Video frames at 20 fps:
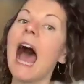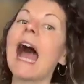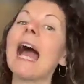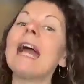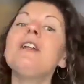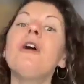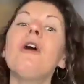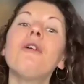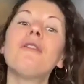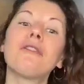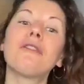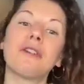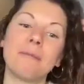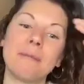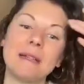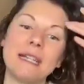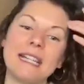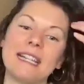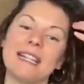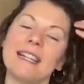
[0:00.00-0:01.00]
I know
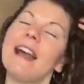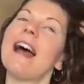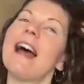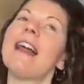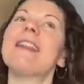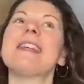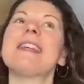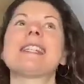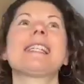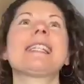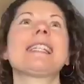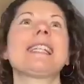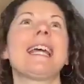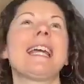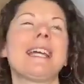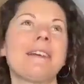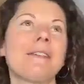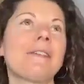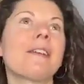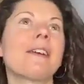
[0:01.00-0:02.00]
for me, this is
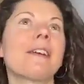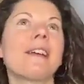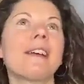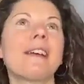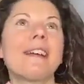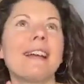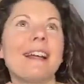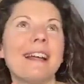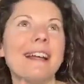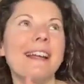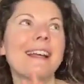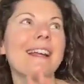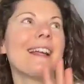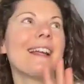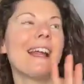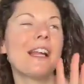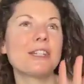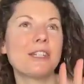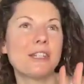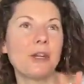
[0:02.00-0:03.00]
like
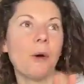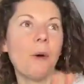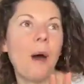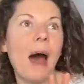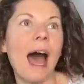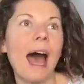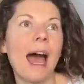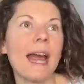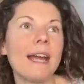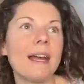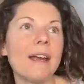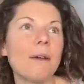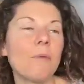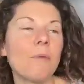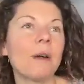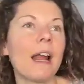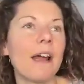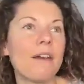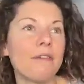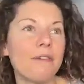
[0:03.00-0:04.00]
So
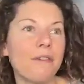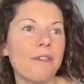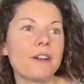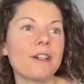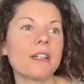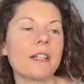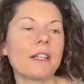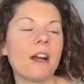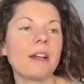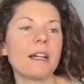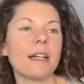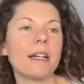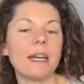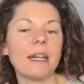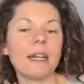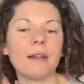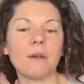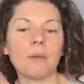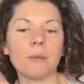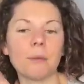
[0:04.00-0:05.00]
when I first started
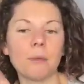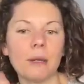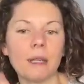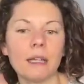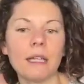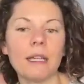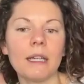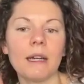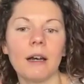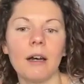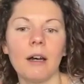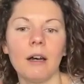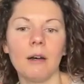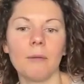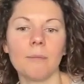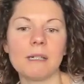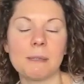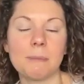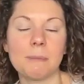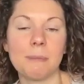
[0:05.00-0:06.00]
getting really
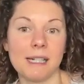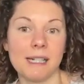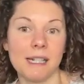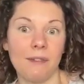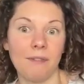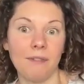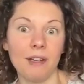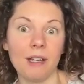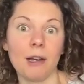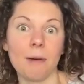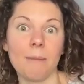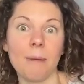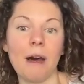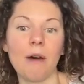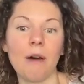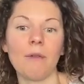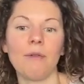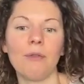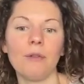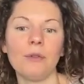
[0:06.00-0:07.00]
specific
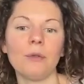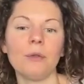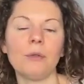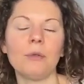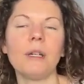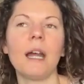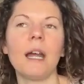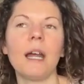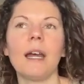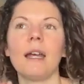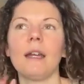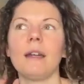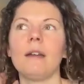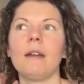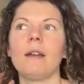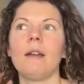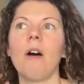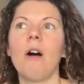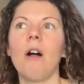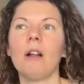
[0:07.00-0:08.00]
about food
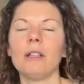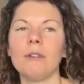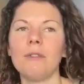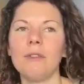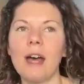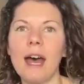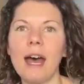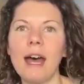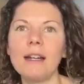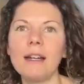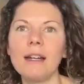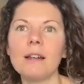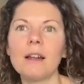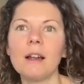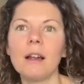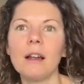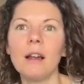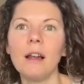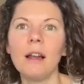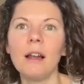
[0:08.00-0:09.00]
and all of that,
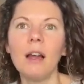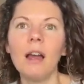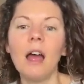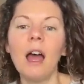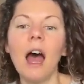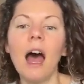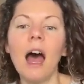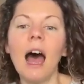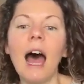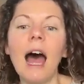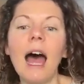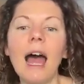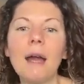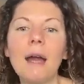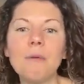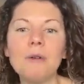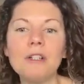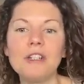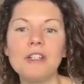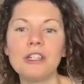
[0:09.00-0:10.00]

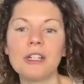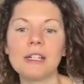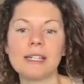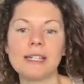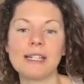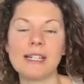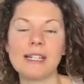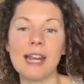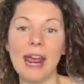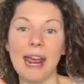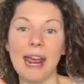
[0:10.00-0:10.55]
I would just